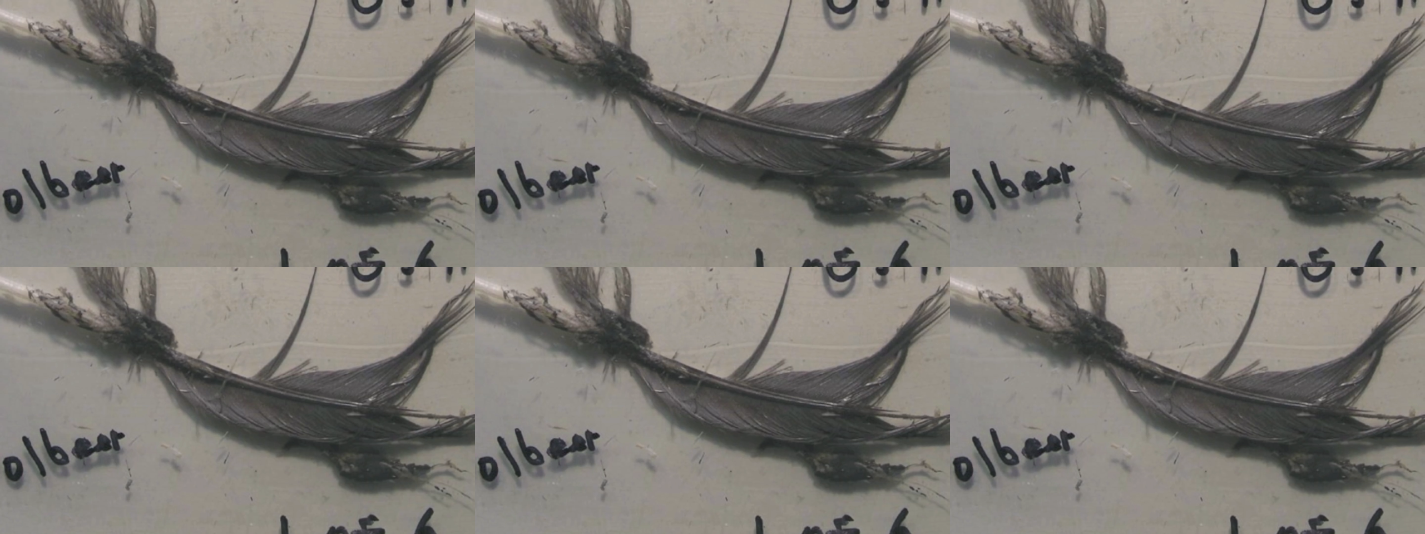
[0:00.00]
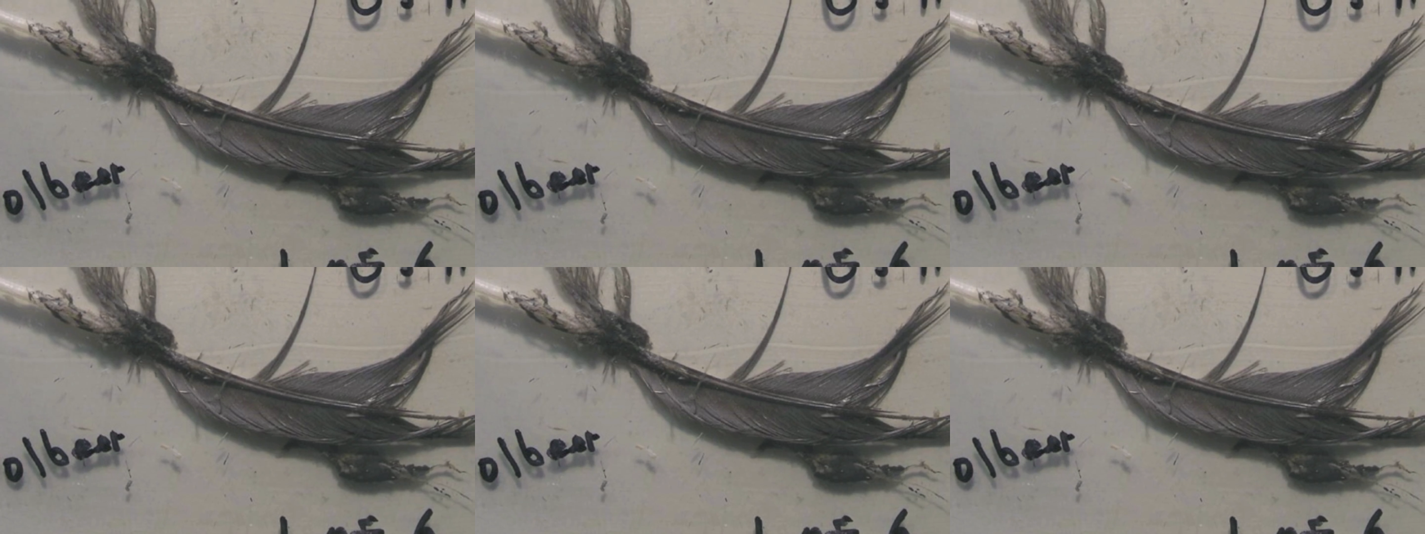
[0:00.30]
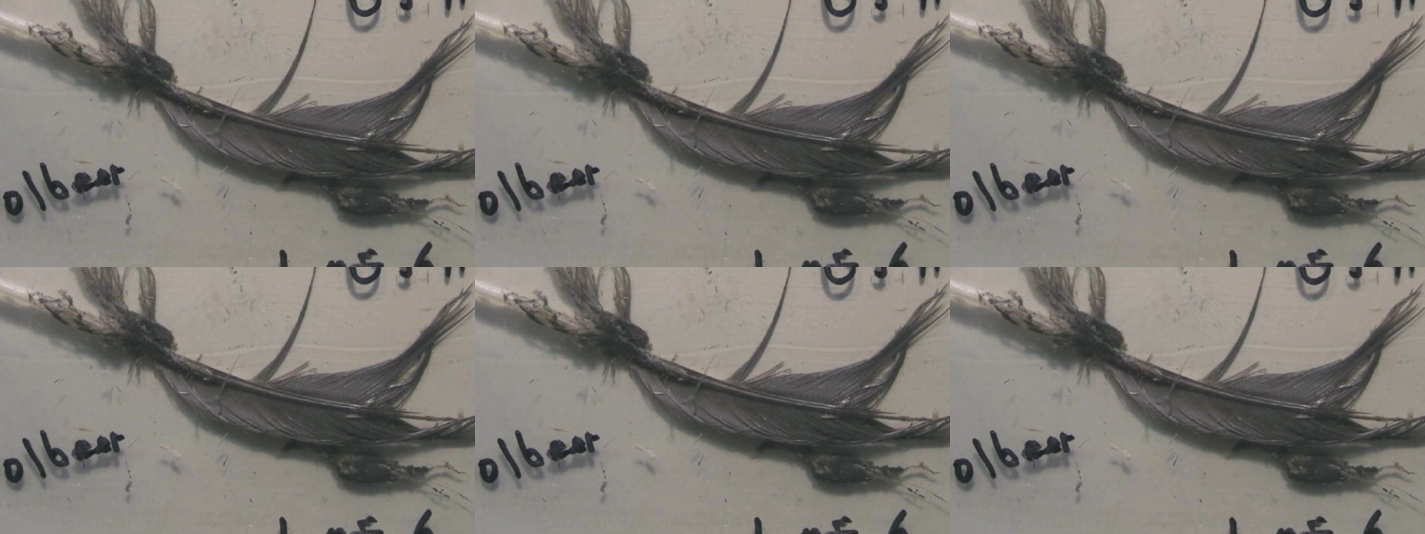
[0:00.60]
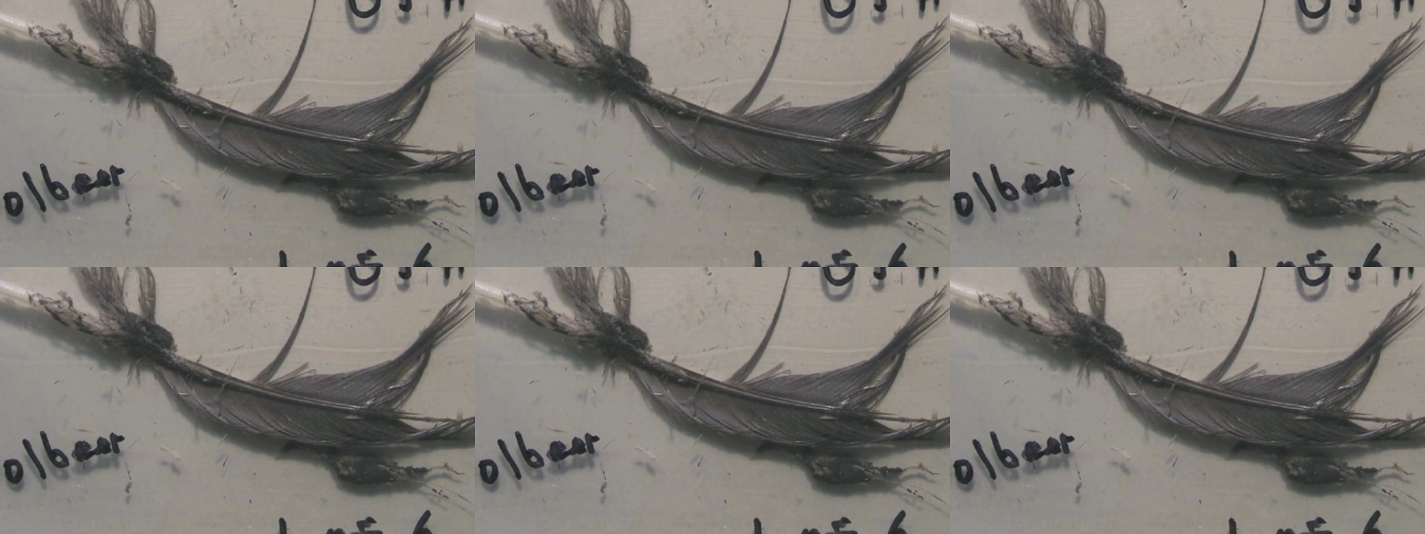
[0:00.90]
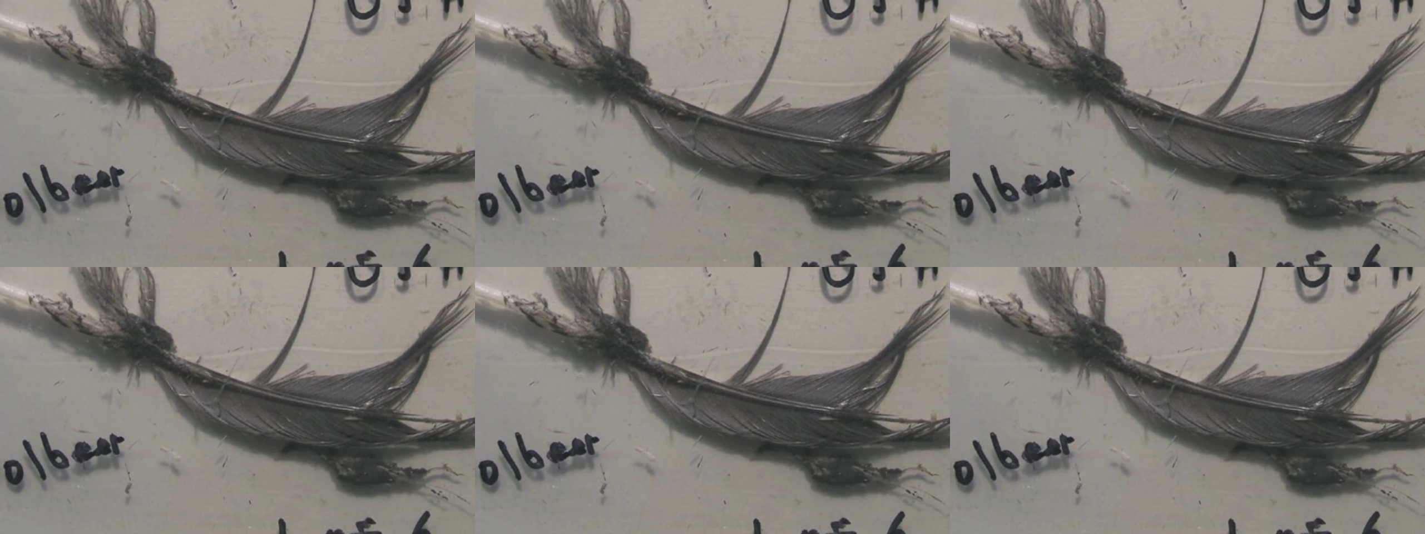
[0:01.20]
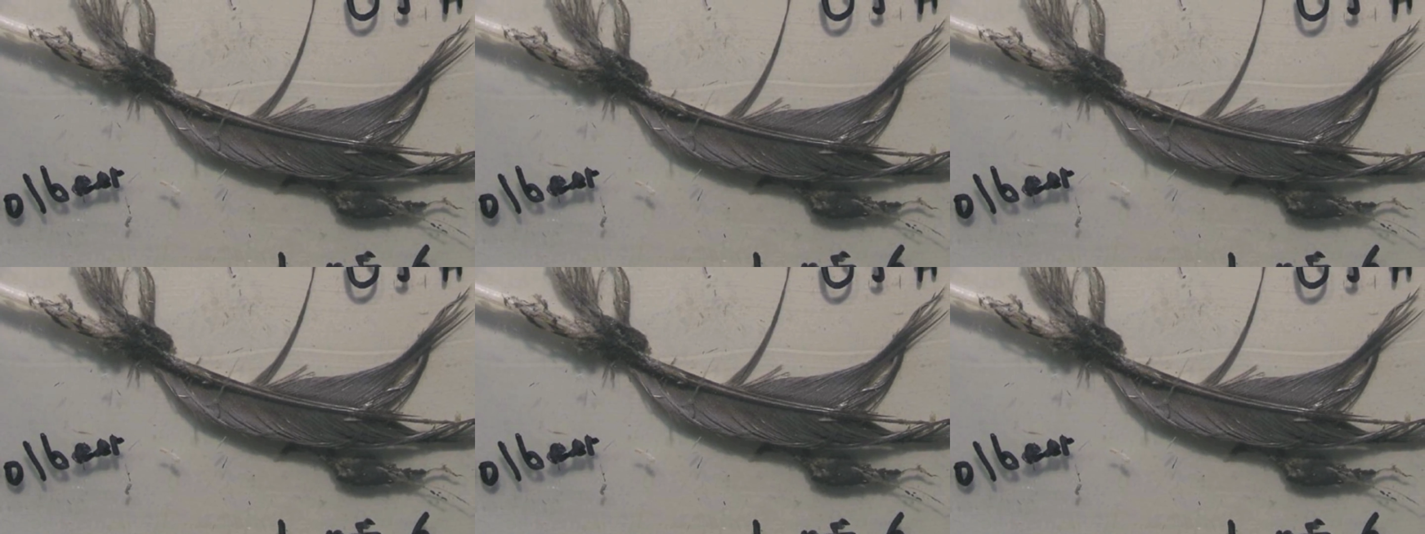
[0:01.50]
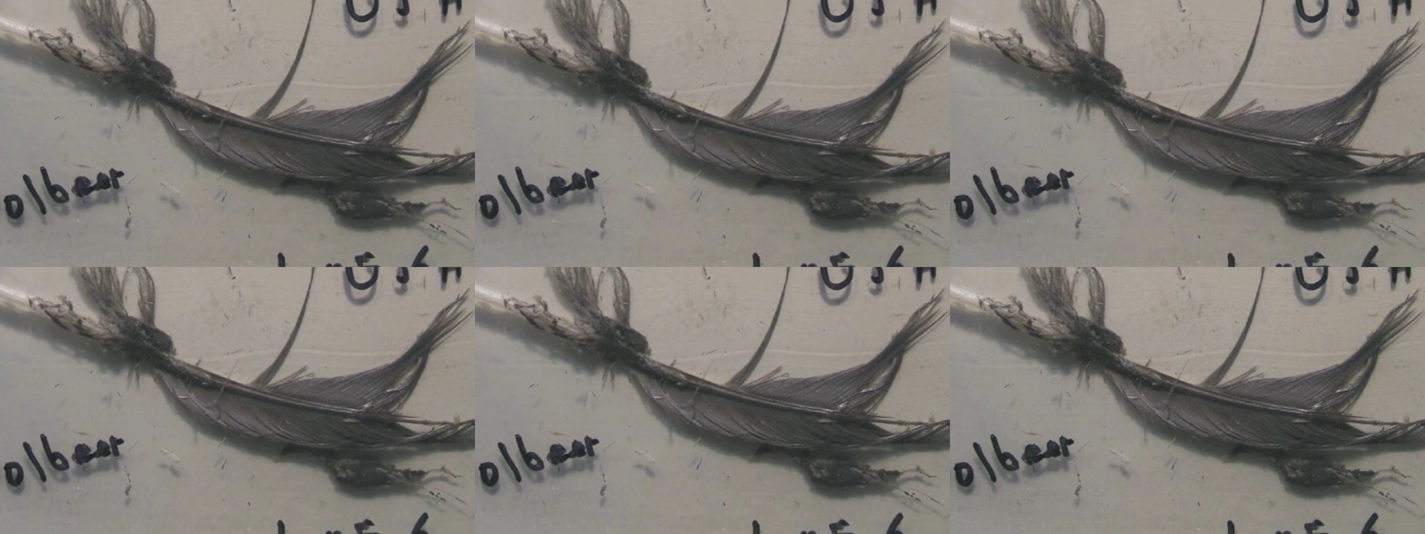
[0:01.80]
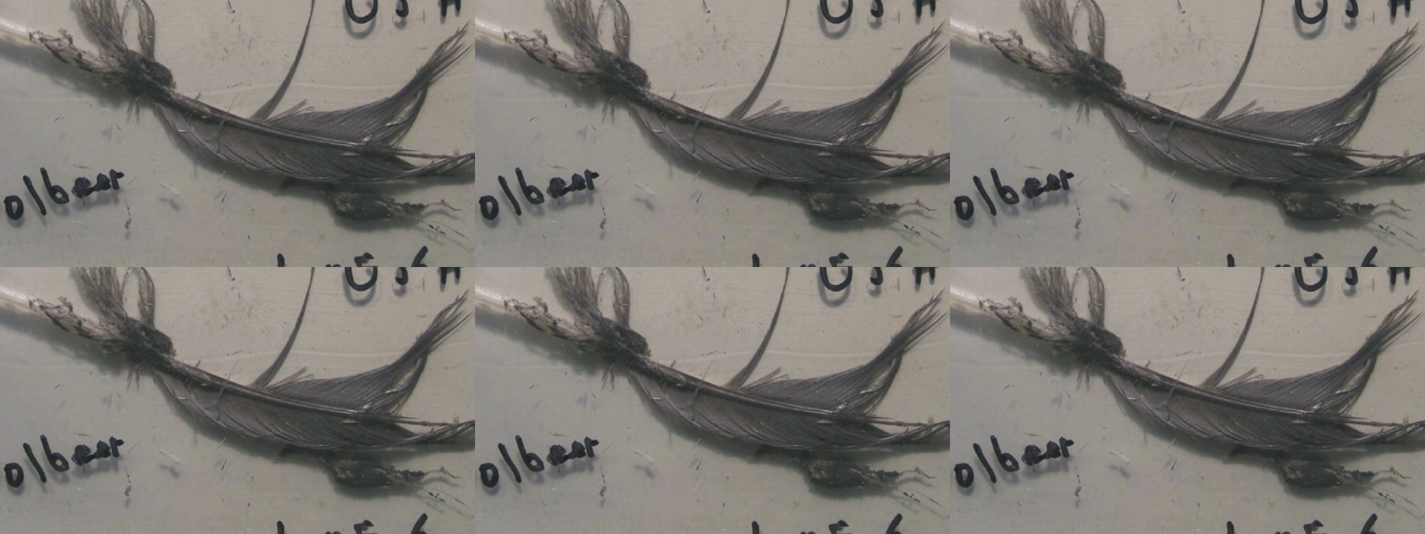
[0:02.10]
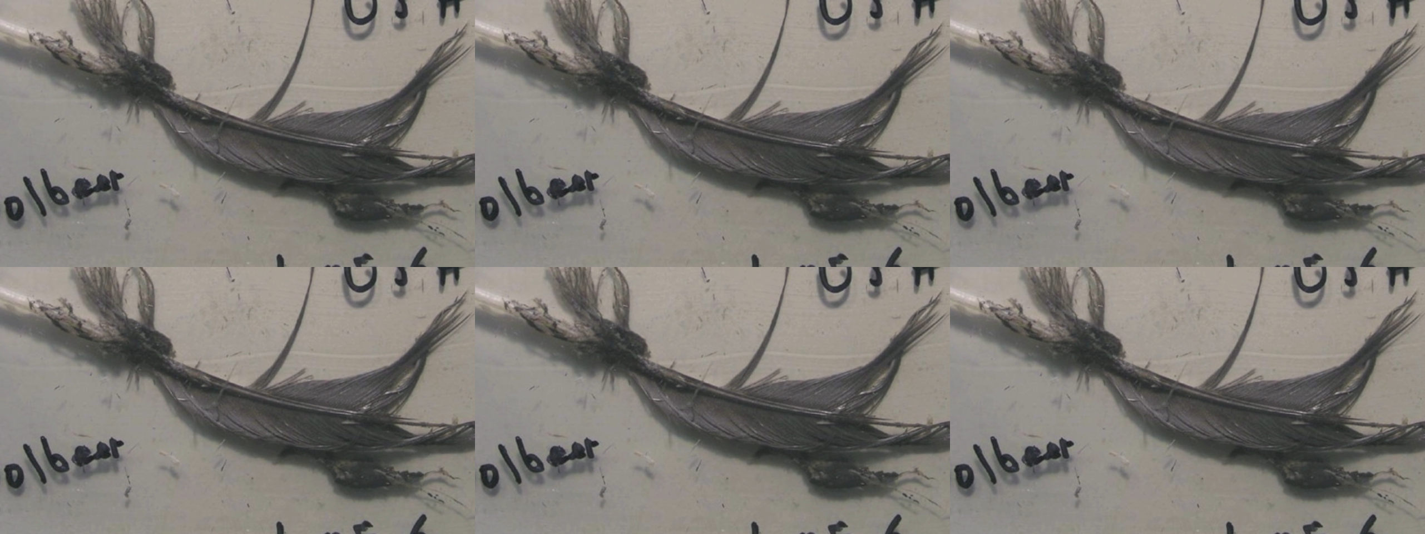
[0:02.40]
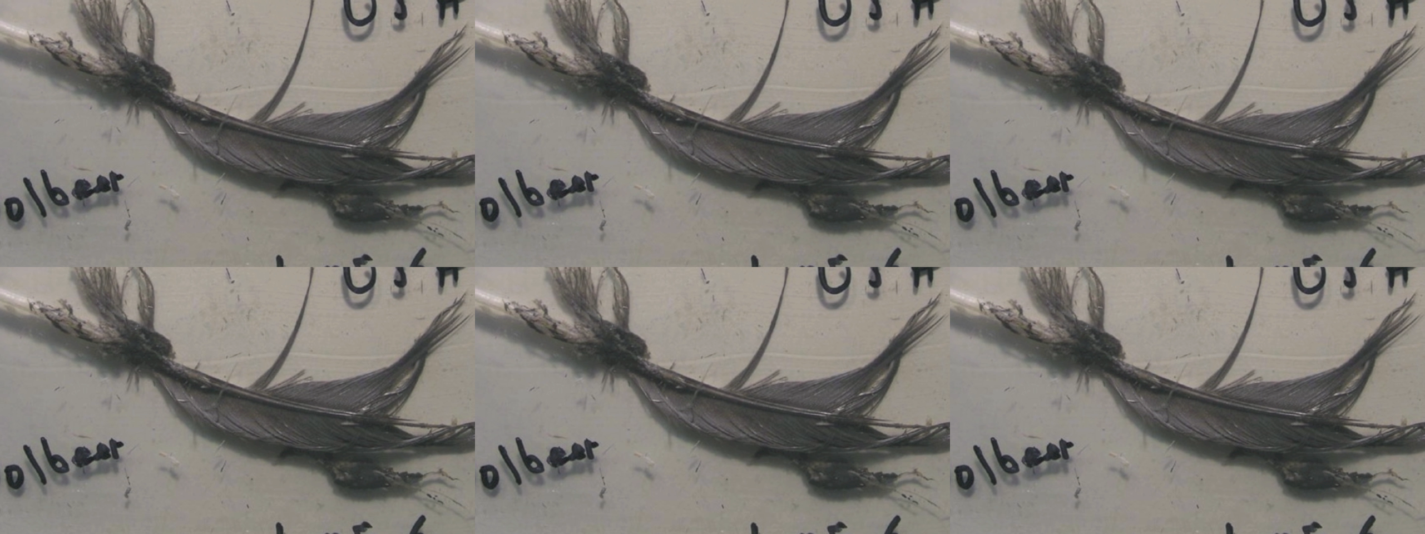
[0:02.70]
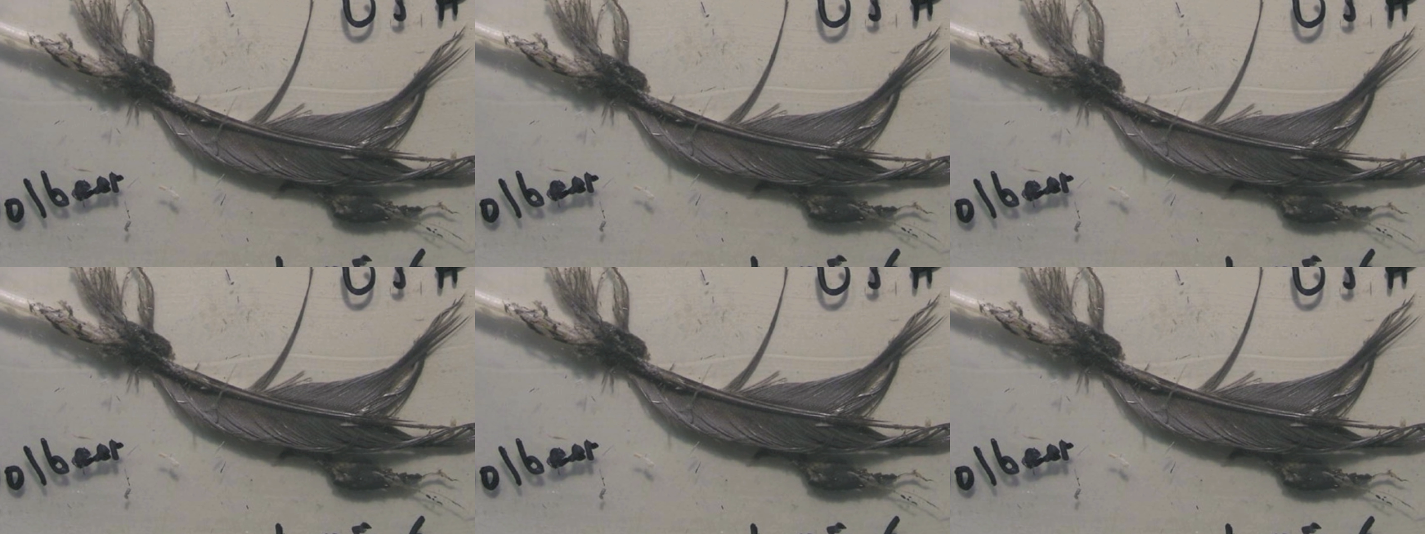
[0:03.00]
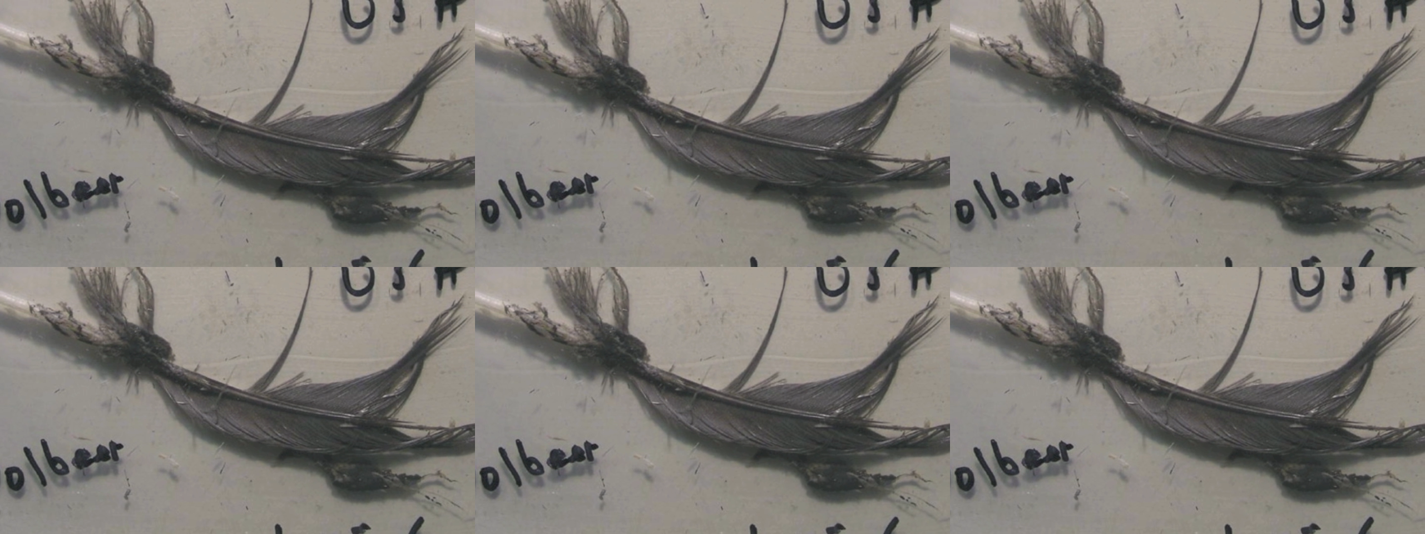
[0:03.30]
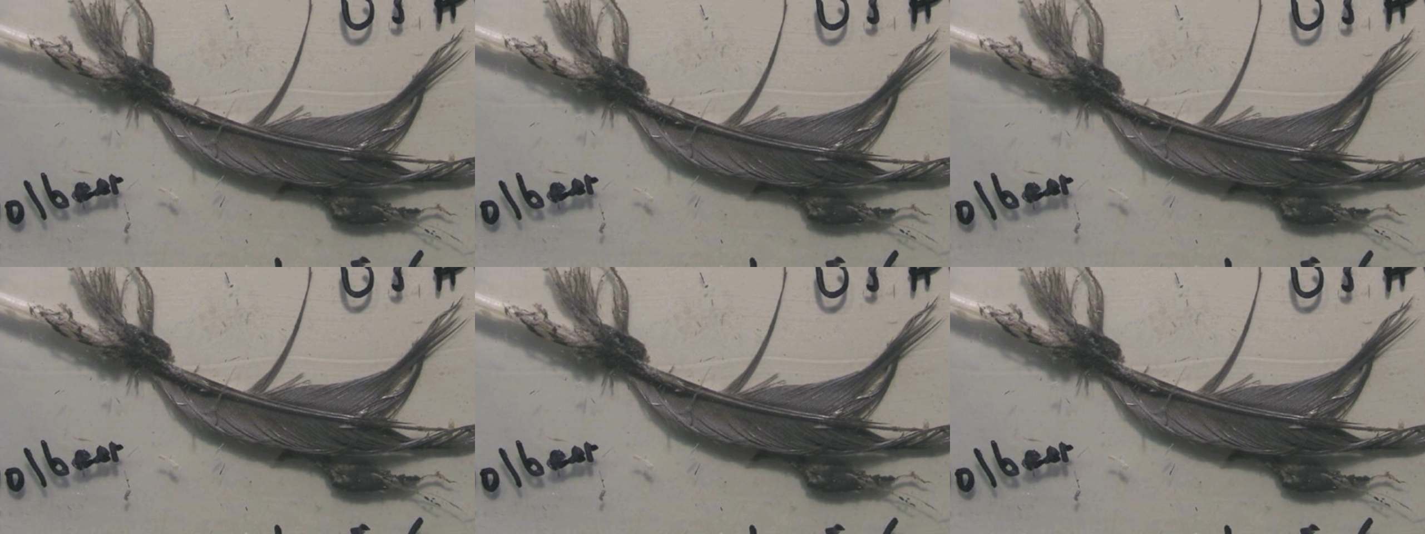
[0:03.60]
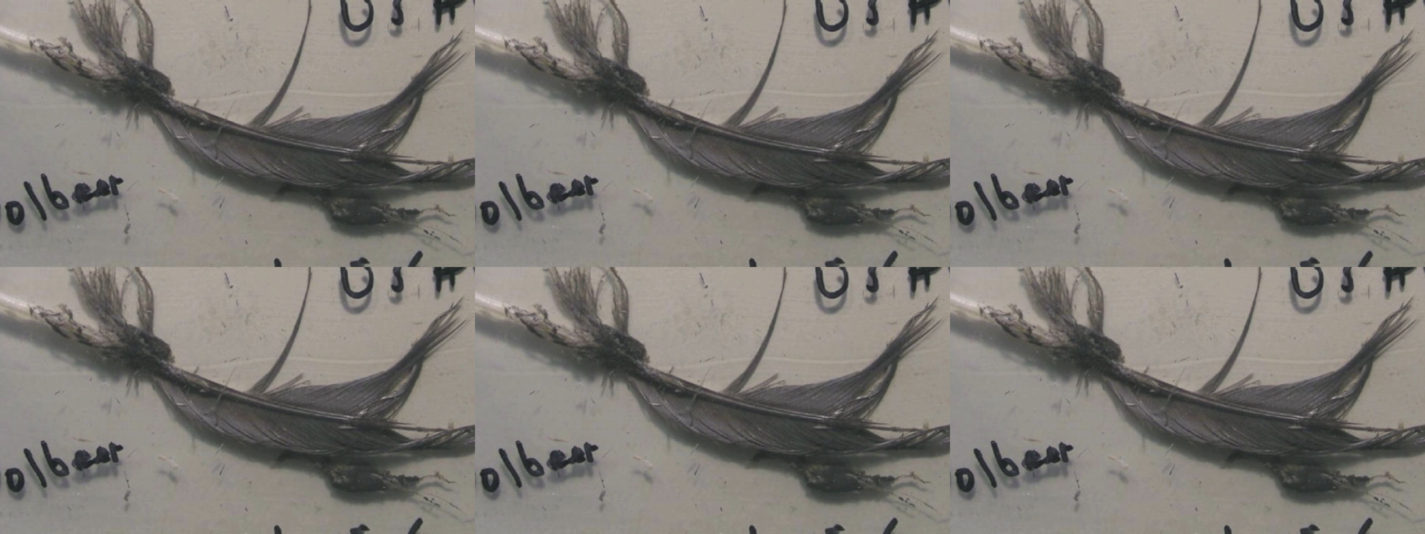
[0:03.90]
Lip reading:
[unreadable: no face in view]